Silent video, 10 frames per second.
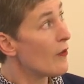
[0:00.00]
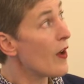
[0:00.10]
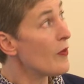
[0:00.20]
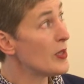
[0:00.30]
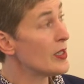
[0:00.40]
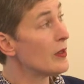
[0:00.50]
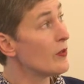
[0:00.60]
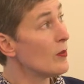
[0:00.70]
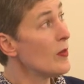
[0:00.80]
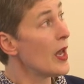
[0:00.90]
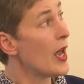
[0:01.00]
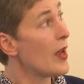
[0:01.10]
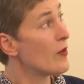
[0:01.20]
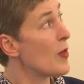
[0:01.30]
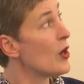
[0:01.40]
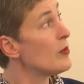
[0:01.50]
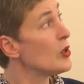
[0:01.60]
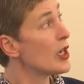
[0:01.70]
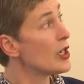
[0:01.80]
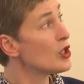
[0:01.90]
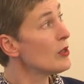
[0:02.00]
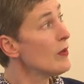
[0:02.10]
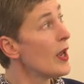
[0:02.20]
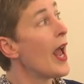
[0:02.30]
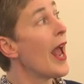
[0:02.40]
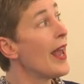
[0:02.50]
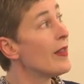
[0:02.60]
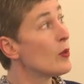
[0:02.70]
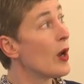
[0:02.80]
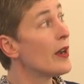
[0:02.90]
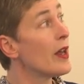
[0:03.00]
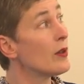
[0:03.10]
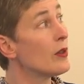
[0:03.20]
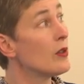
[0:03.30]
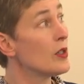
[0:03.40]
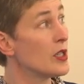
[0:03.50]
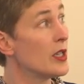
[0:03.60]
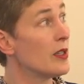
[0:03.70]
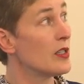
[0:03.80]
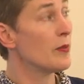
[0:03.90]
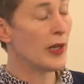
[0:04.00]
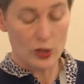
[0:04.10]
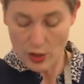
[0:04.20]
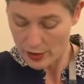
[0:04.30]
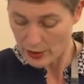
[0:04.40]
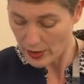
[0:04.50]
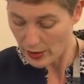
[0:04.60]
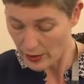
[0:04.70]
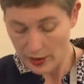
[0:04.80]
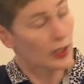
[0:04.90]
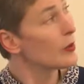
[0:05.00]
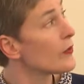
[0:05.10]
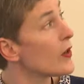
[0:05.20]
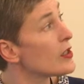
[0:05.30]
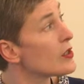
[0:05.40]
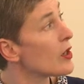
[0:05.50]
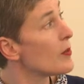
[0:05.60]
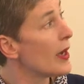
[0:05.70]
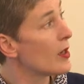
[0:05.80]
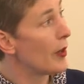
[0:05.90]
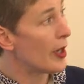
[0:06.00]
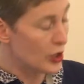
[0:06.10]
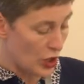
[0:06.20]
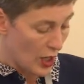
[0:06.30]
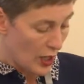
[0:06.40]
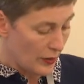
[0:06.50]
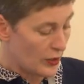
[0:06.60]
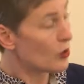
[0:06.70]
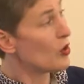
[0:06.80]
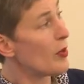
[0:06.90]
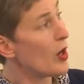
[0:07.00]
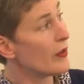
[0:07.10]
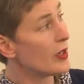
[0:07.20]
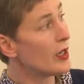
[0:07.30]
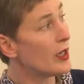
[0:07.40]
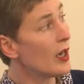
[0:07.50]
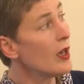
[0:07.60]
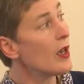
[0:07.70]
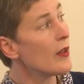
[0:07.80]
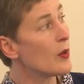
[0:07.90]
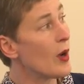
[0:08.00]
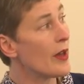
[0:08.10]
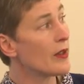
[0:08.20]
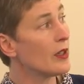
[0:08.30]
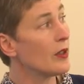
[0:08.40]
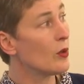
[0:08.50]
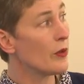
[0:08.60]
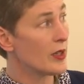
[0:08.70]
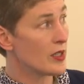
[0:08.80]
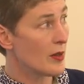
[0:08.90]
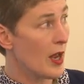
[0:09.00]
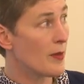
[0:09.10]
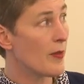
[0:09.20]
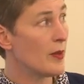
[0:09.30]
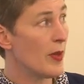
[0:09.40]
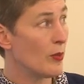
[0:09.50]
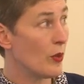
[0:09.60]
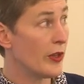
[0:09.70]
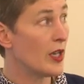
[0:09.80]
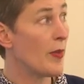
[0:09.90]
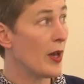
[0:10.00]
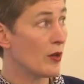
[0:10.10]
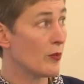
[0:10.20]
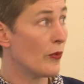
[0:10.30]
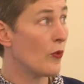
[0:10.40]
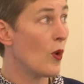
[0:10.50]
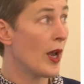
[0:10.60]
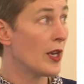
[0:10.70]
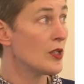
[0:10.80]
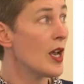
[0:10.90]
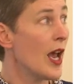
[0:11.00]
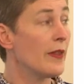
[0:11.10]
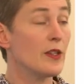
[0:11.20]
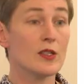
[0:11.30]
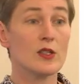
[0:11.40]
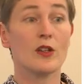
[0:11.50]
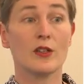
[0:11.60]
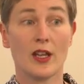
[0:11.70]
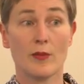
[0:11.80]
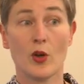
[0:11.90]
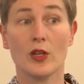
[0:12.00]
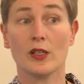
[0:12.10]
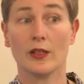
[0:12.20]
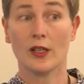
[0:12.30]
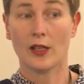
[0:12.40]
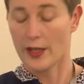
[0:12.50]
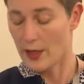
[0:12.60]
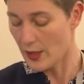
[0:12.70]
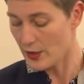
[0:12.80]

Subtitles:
5% of them have a MODY mutation, and there were another 13 that had been diagnosed clinically. If I just go back a page, this group over here, there were other clinical things that had made people think about it beforehand, and they decided they had MODY clinically and